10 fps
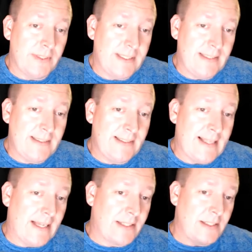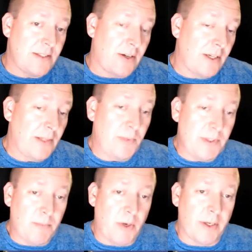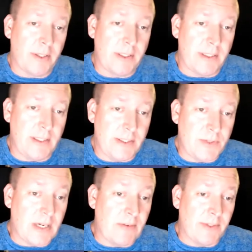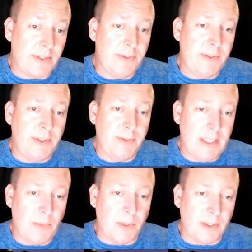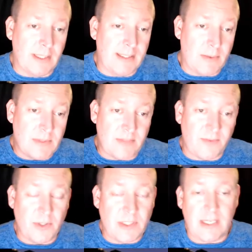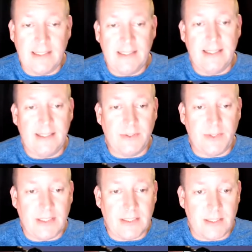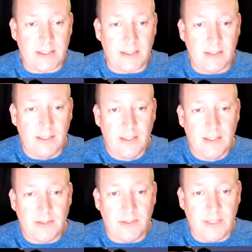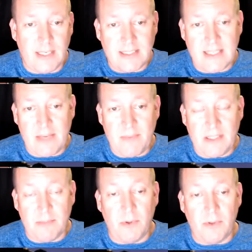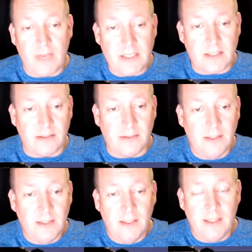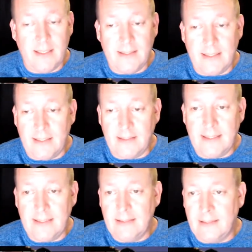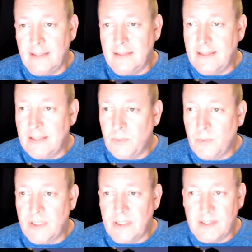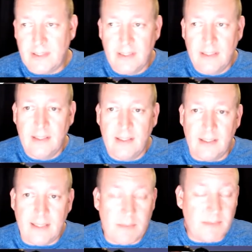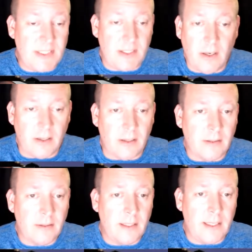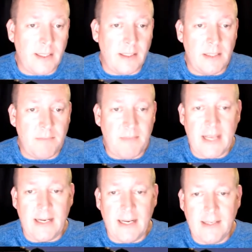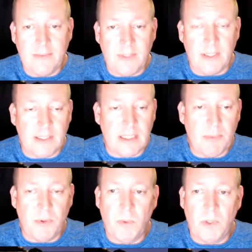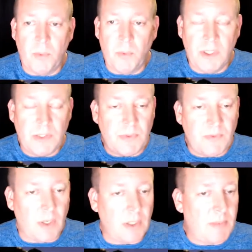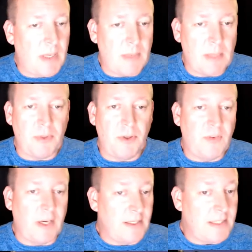LinkedIn actually started with Mark and Trevor in the Who You Know Network. That was the first thing I did out of transition. So you guys gave me the motivation, and then getting linked in with MTR, and Matt and I have done a couple one-on-ones. We've talked about my profile.